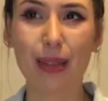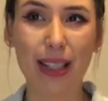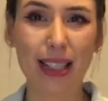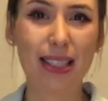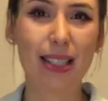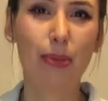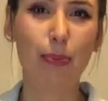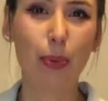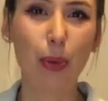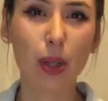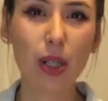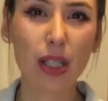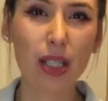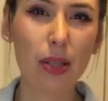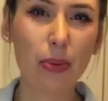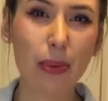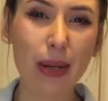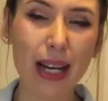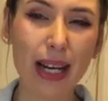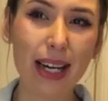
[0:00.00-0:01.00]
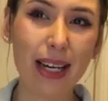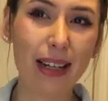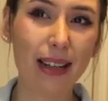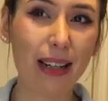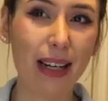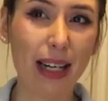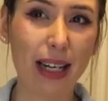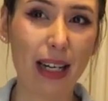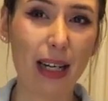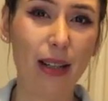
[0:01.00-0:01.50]
sportswear,
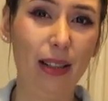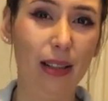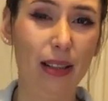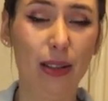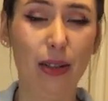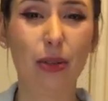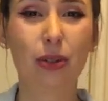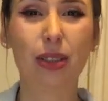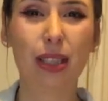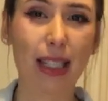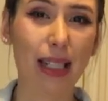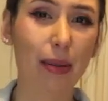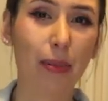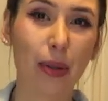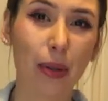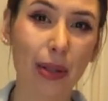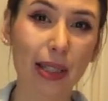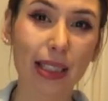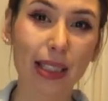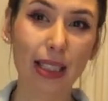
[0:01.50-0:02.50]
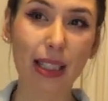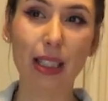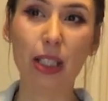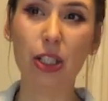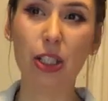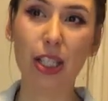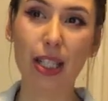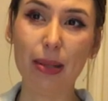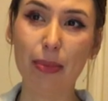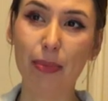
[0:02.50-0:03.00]
like it looks like I'm going to the
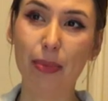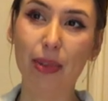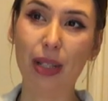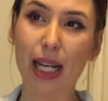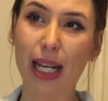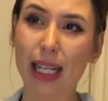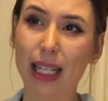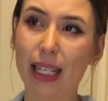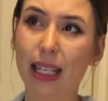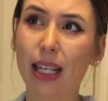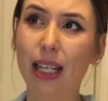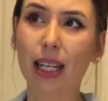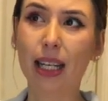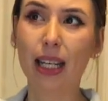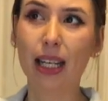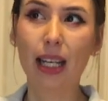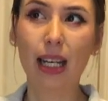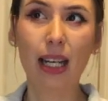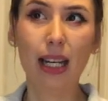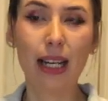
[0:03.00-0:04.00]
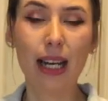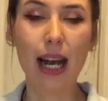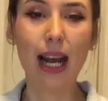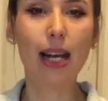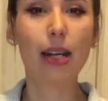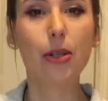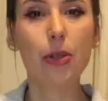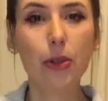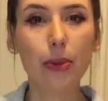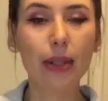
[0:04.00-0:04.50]
gym like
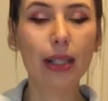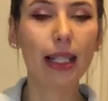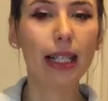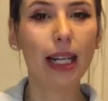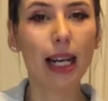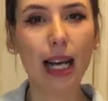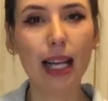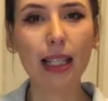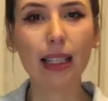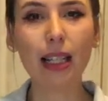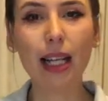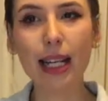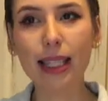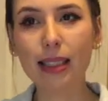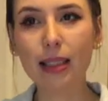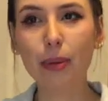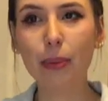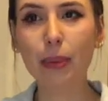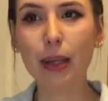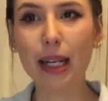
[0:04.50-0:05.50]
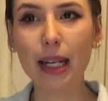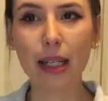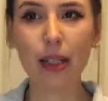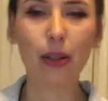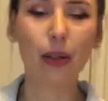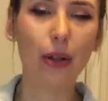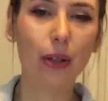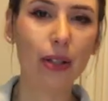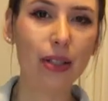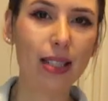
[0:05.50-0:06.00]
casually. I like to wear
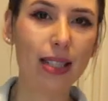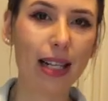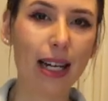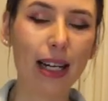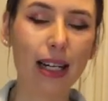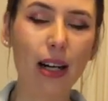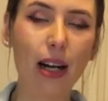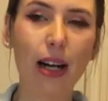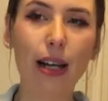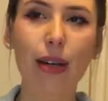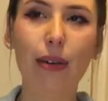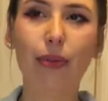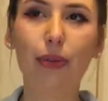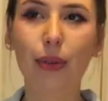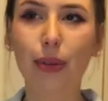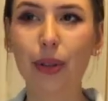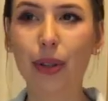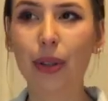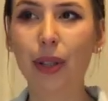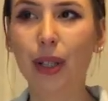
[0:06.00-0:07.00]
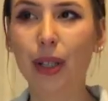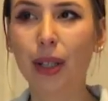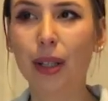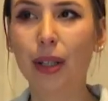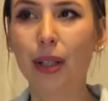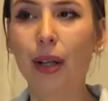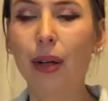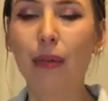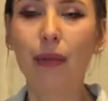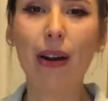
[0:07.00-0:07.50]
clothes that kind of look
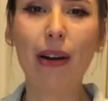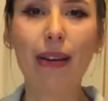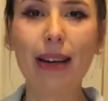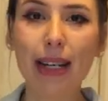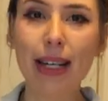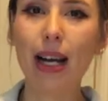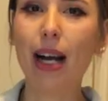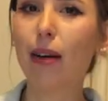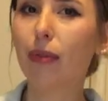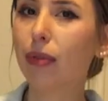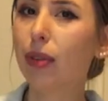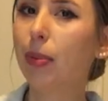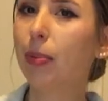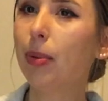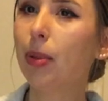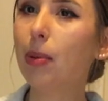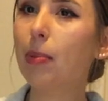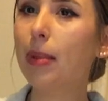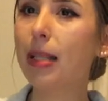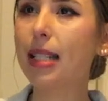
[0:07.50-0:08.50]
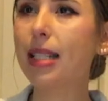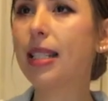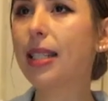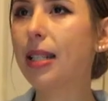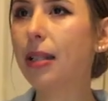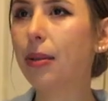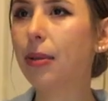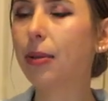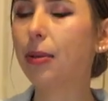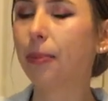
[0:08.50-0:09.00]
very comfortable but
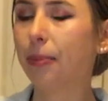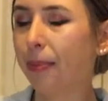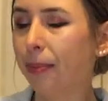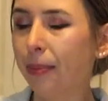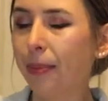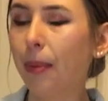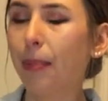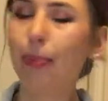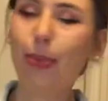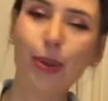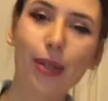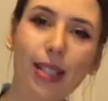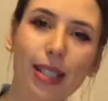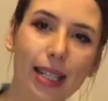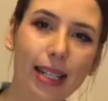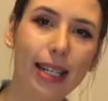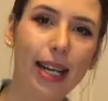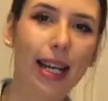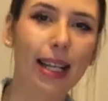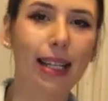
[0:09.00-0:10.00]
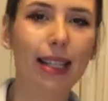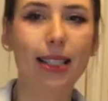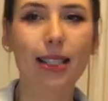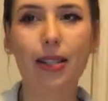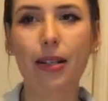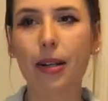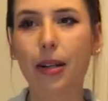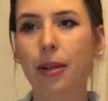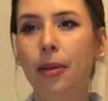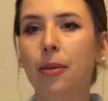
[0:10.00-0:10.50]
still put together.
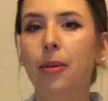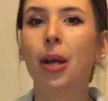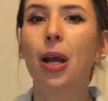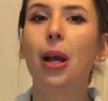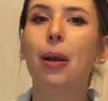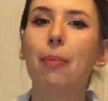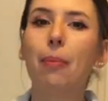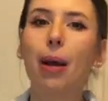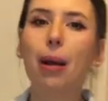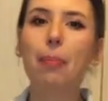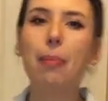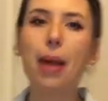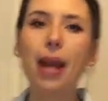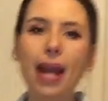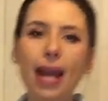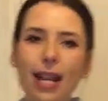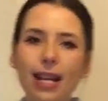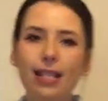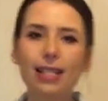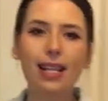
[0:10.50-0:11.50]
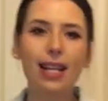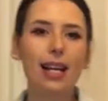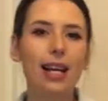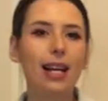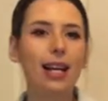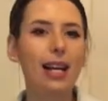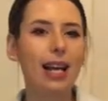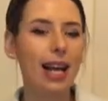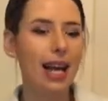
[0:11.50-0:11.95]
So my pants are